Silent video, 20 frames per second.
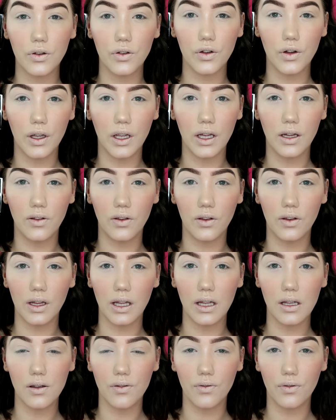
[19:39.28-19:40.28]
So you can
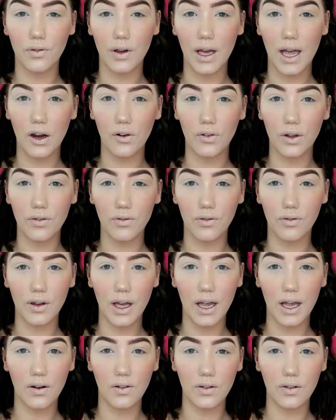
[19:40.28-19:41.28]
see very,
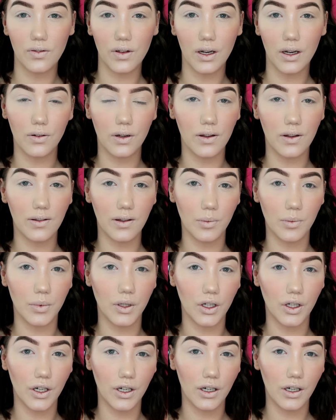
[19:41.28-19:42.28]
very, very
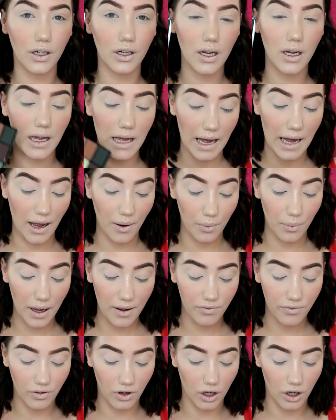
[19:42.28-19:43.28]
similar.
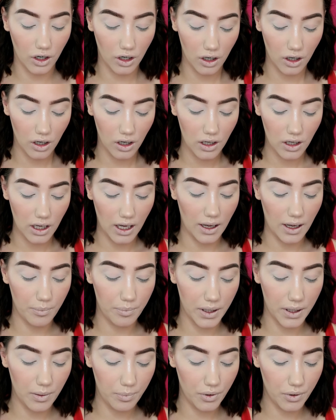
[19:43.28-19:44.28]
However,
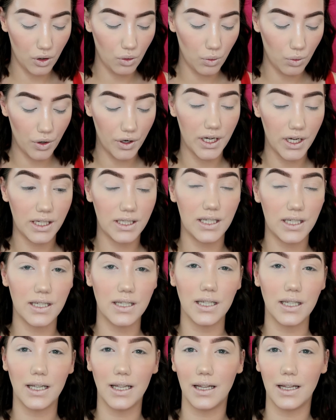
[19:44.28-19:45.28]
people wanted to
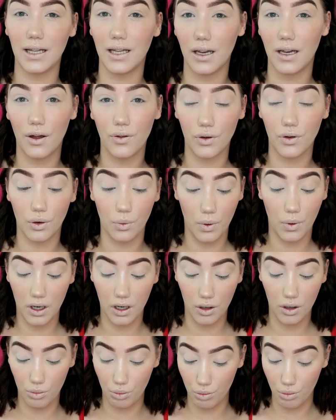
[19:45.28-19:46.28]
see the other
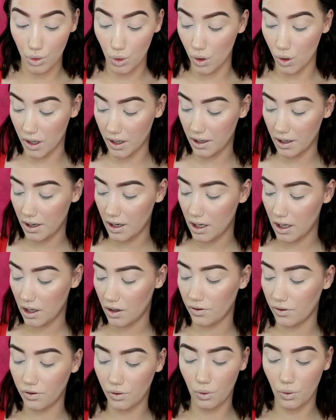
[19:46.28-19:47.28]
one more.
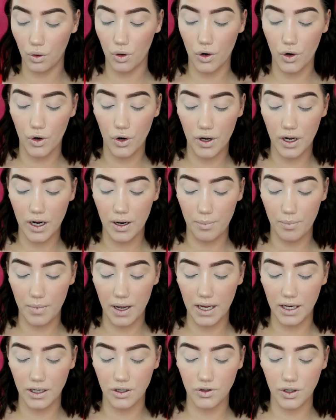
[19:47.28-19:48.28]
So on
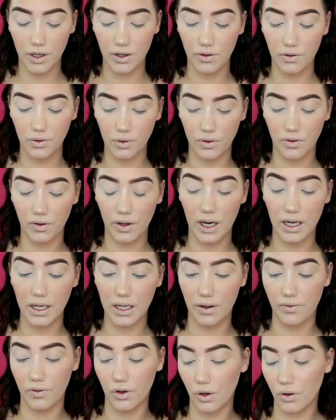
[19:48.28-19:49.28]
my drugstore side,
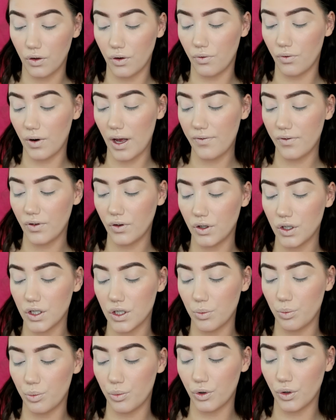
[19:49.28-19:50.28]
I've got the
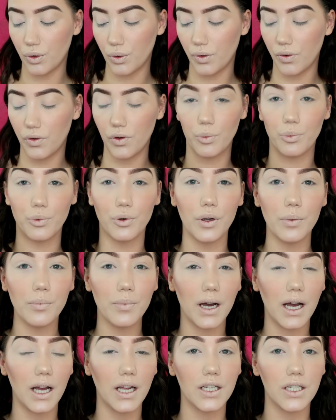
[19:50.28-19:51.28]
Revolution Pro Supreme
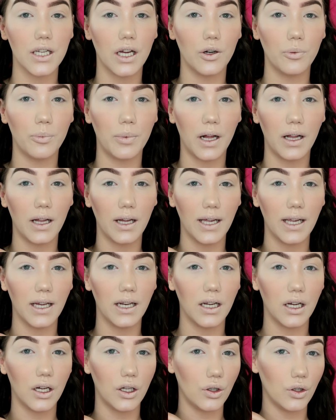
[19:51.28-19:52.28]
Eyeshadow Palette
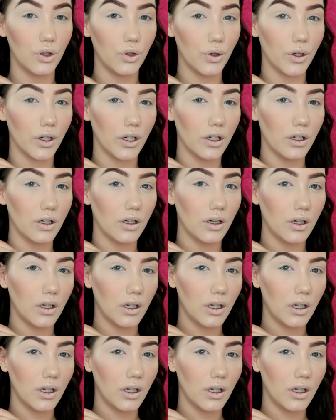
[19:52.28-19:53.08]
in Allure.